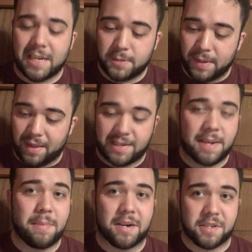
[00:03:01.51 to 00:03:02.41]
I spent like
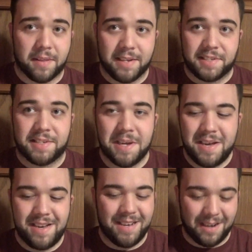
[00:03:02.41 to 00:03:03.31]
$10 on this.
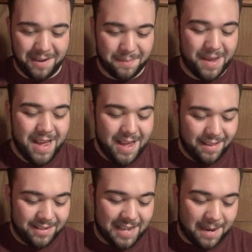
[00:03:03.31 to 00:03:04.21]

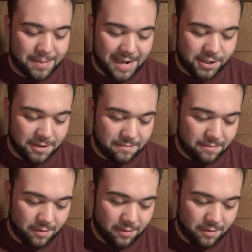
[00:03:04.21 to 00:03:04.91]
This adaptation,